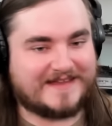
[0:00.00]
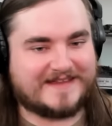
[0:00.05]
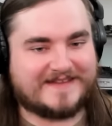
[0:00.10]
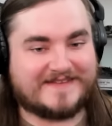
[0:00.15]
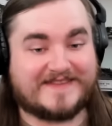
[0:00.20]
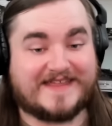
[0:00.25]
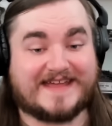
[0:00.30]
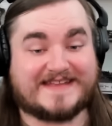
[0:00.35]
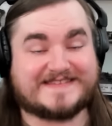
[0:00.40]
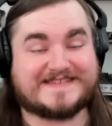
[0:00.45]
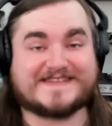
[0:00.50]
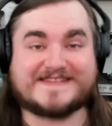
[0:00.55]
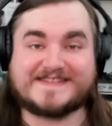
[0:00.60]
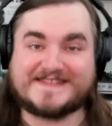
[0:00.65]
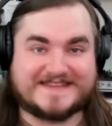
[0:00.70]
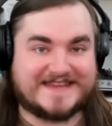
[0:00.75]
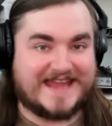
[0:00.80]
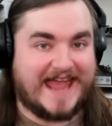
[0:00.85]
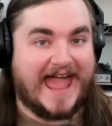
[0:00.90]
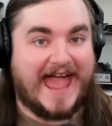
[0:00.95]
That's
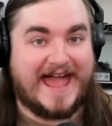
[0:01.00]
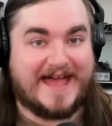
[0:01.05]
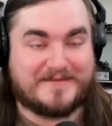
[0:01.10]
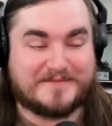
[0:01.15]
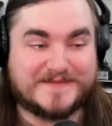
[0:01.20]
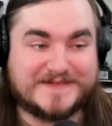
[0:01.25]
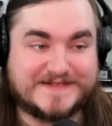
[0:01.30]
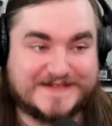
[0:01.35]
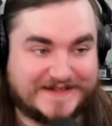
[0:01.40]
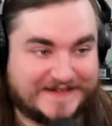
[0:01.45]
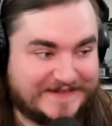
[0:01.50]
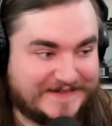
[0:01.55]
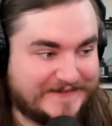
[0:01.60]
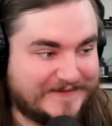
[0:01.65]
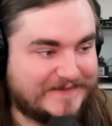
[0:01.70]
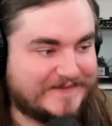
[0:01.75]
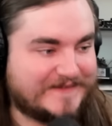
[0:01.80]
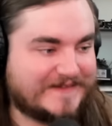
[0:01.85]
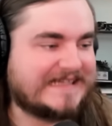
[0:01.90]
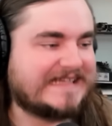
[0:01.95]

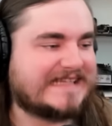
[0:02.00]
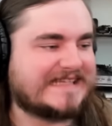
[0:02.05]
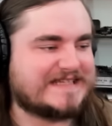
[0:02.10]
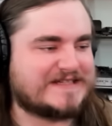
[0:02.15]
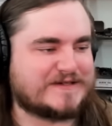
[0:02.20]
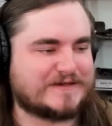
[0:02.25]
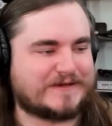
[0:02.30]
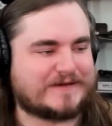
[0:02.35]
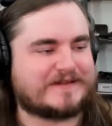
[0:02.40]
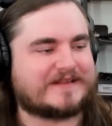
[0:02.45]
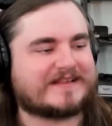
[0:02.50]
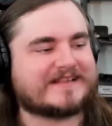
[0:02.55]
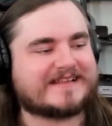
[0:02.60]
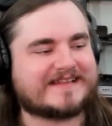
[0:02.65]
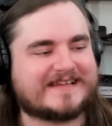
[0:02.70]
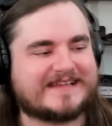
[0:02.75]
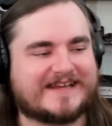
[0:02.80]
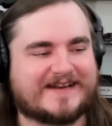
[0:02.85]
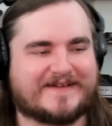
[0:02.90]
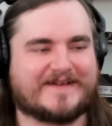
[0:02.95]
absolutely the truth.
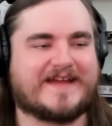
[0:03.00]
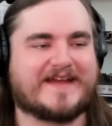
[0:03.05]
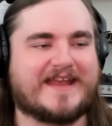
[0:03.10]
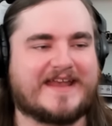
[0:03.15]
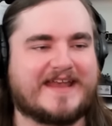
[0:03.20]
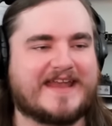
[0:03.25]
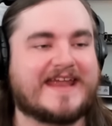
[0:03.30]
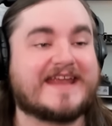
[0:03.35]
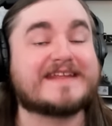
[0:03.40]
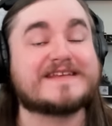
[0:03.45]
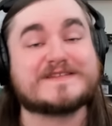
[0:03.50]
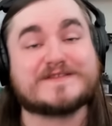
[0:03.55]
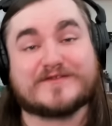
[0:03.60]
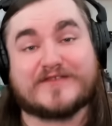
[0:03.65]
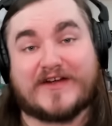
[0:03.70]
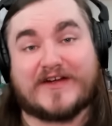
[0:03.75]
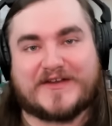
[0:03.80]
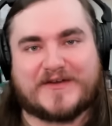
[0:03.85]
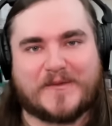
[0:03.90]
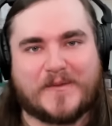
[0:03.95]
You know, it is
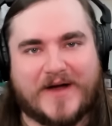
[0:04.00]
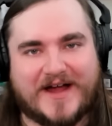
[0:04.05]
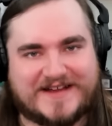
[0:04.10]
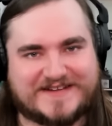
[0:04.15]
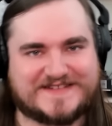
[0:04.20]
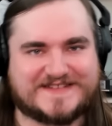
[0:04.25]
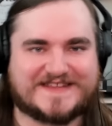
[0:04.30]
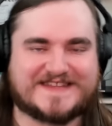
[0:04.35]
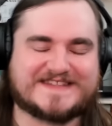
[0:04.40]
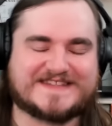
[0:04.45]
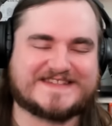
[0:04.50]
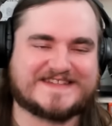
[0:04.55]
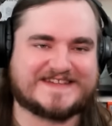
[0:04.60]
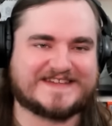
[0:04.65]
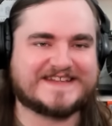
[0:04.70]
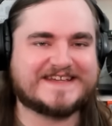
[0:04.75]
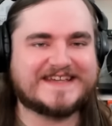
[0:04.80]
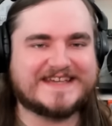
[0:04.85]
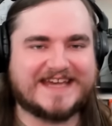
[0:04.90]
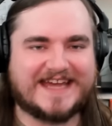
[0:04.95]
fun to watch this
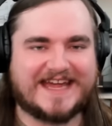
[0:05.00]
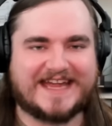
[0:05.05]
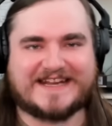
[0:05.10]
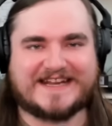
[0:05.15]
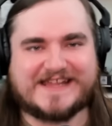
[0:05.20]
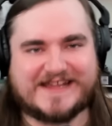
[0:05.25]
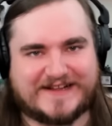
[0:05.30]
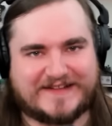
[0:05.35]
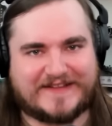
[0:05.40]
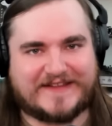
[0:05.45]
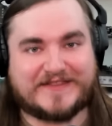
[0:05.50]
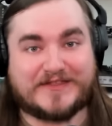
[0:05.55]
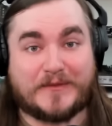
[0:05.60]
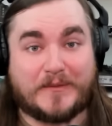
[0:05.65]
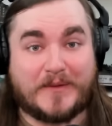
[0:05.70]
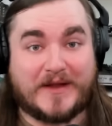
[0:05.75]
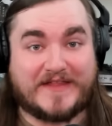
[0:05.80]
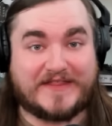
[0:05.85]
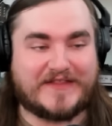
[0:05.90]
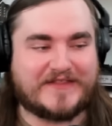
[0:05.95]
and giggle at the
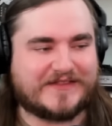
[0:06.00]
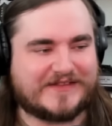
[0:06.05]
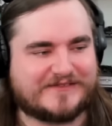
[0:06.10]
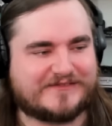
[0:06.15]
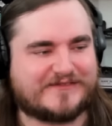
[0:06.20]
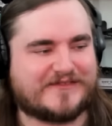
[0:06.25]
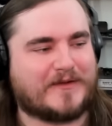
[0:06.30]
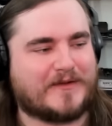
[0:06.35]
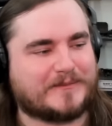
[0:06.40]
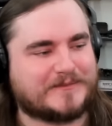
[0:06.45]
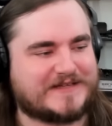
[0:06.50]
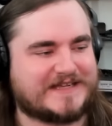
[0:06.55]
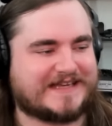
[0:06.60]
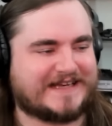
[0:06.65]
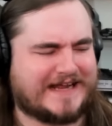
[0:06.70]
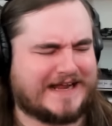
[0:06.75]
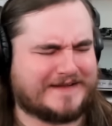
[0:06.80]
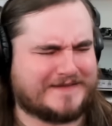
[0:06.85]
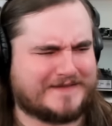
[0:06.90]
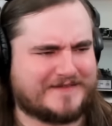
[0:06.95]
way that they filmed it
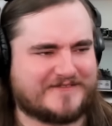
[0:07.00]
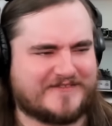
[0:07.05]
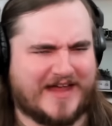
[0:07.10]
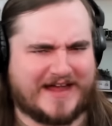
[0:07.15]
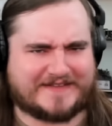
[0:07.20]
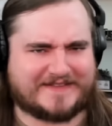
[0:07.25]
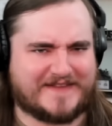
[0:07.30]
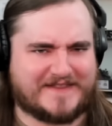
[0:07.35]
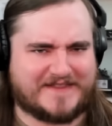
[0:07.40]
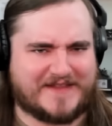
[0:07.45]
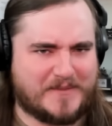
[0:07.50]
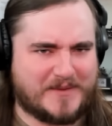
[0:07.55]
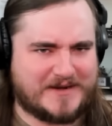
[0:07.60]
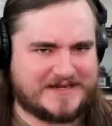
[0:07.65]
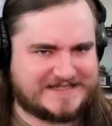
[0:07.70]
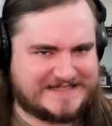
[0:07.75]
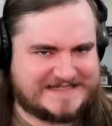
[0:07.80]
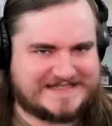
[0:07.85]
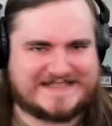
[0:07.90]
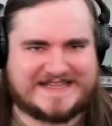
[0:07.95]
and the fact that they
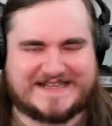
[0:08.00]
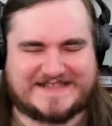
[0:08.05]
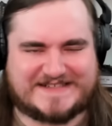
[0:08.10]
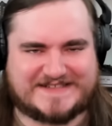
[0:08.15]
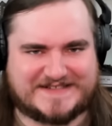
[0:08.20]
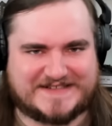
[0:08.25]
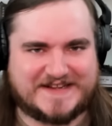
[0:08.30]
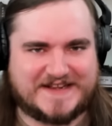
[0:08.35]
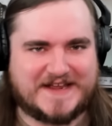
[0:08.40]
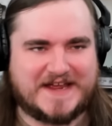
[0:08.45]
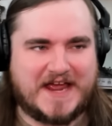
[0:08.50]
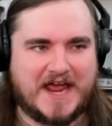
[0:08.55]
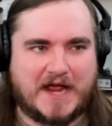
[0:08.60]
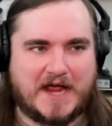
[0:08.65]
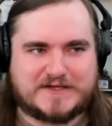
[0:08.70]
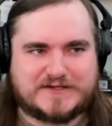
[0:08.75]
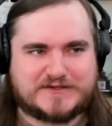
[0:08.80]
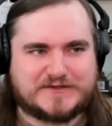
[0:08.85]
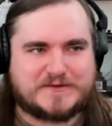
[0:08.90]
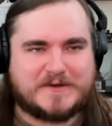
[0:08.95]
went to such
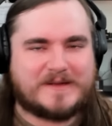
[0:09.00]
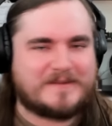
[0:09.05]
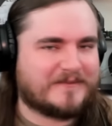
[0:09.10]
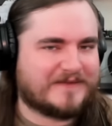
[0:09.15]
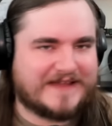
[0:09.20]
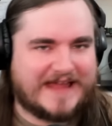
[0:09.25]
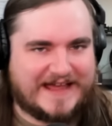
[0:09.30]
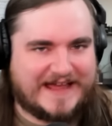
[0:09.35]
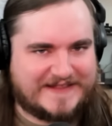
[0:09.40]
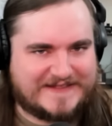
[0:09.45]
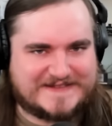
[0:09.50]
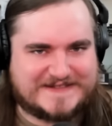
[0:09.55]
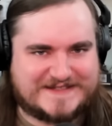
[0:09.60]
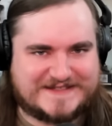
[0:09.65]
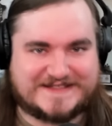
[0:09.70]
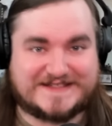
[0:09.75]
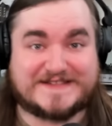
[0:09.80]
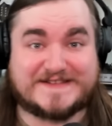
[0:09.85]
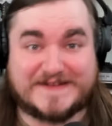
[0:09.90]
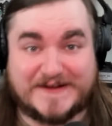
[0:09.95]
extreme lengths
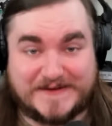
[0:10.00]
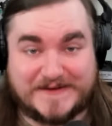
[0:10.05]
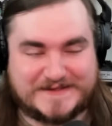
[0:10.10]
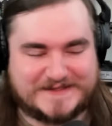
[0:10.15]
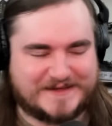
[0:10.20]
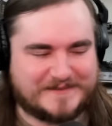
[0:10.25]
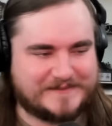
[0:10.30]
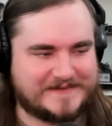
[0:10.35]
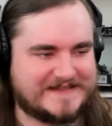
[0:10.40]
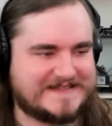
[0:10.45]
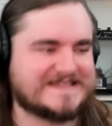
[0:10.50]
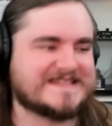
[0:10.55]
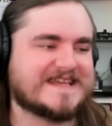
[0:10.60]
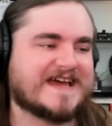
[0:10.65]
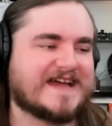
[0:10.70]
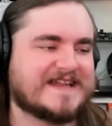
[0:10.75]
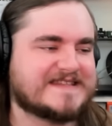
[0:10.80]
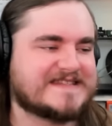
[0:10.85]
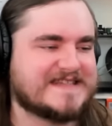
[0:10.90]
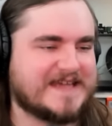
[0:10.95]
to show some of these
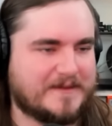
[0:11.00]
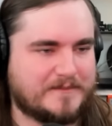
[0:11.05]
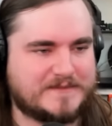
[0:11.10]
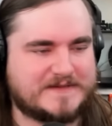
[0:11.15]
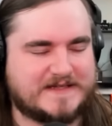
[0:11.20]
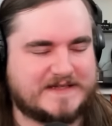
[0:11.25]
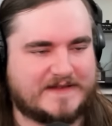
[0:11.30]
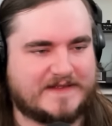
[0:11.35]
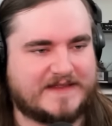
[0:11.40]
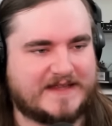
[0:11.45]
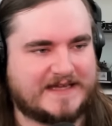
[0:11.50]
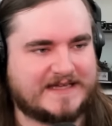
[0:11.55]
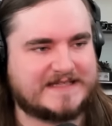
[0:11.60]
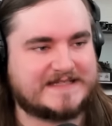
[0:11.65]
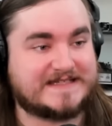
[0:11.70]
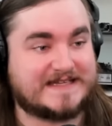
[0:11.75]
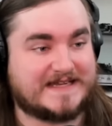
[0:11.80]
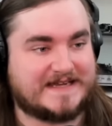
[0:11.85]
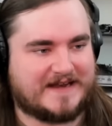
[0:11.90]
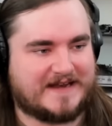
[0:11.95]
concepts and
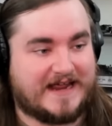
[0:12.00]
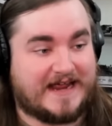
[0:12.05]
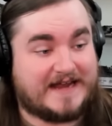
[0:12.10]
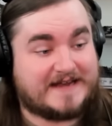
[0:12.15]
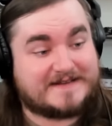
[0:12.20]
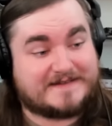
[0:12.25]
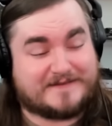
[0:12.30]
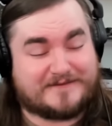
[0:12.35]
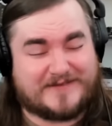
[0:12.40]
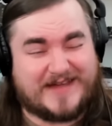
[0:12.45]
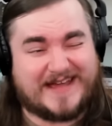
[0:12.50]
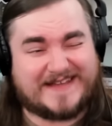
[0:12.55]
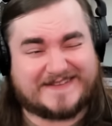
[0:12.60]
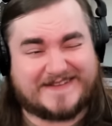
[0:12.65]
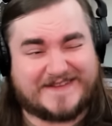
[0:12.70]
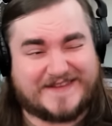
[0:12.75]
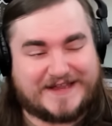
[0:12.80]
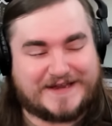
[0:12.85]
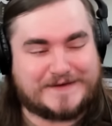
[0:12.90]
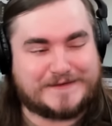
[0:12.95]
things, and the fact
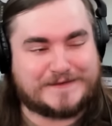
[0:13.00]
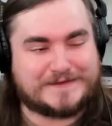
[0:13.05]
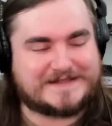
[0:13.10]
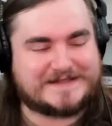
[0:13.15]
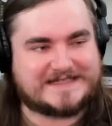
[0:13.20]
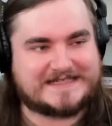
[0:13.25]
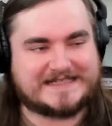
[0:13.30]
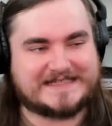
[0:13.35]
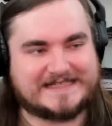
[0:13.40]
that they used